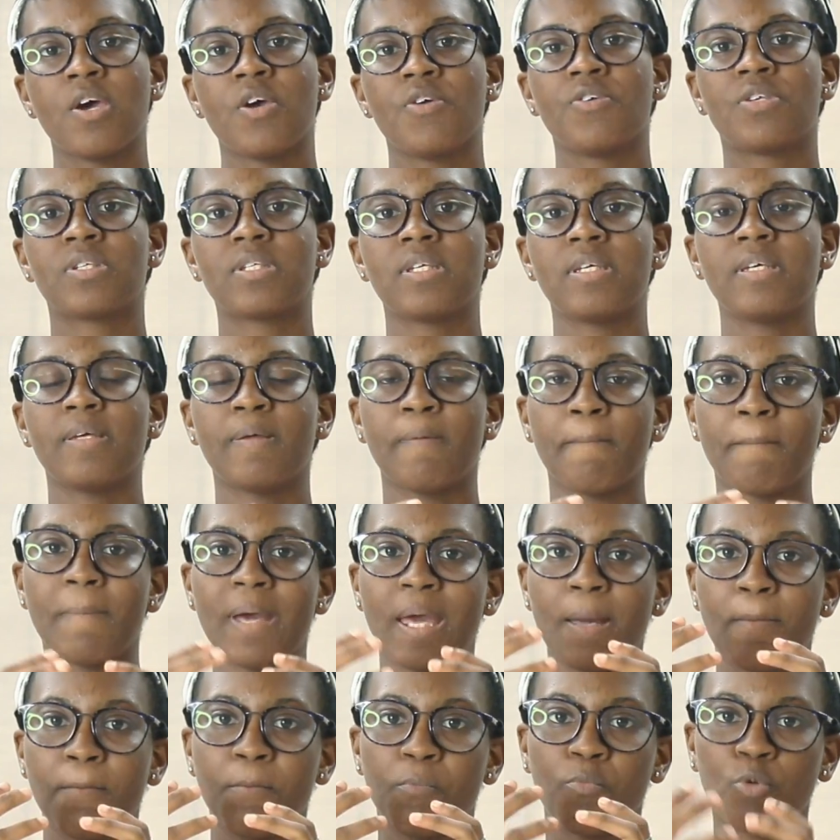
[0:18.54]
You see,
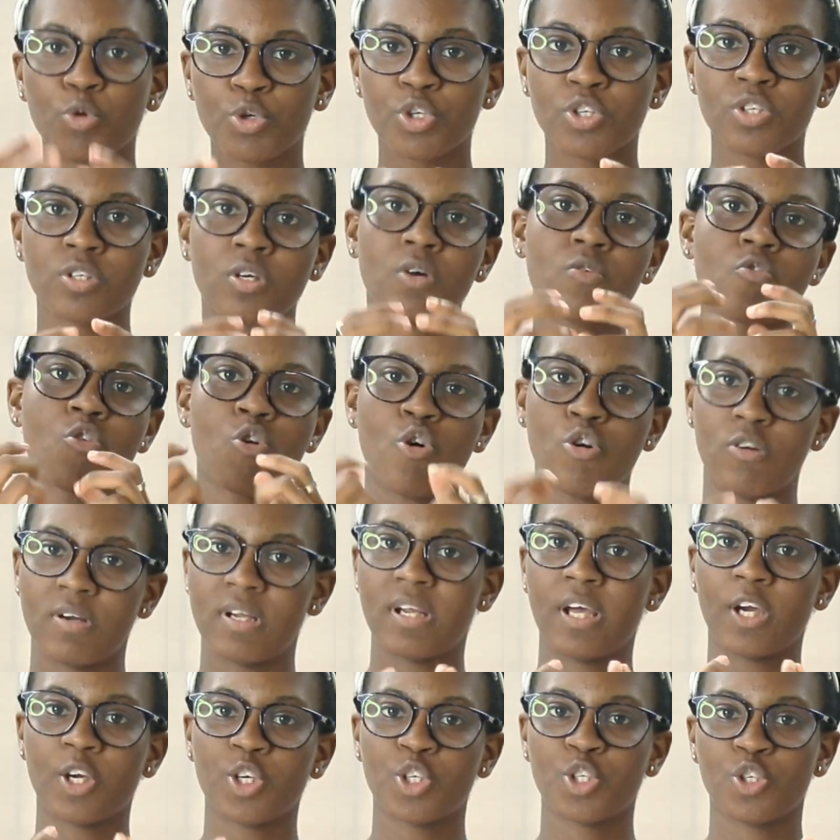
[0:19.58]
emotional
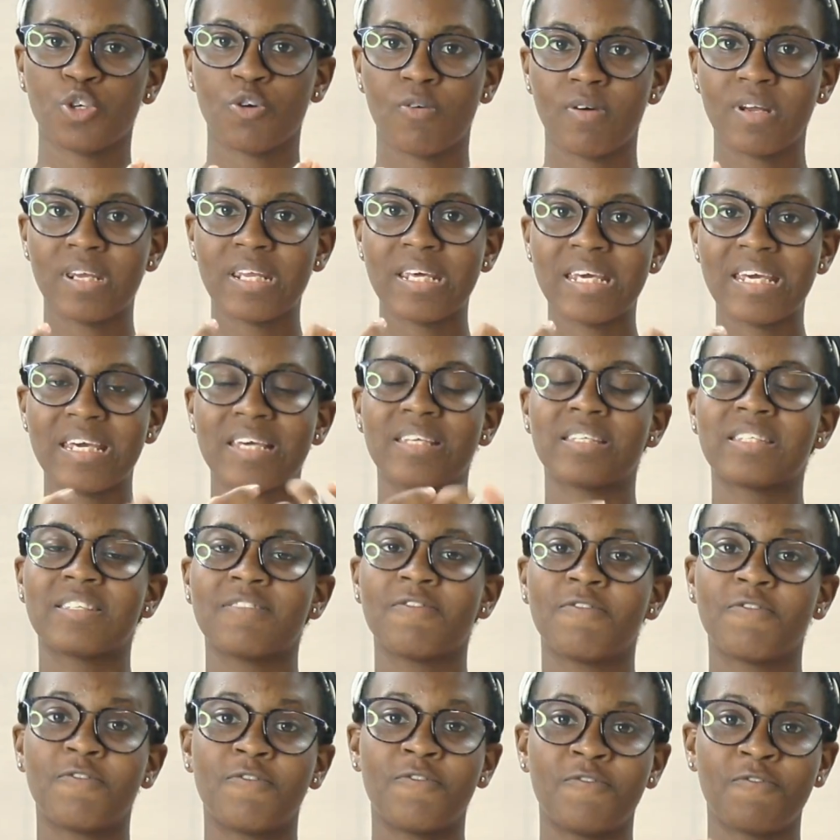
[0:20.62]
connection is
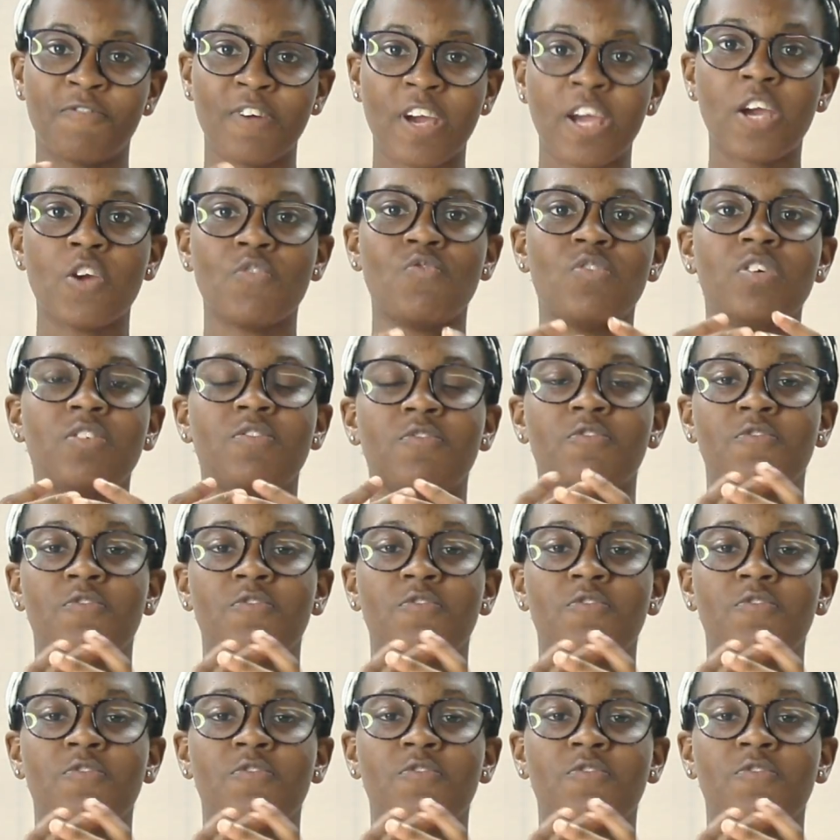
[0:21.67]
very,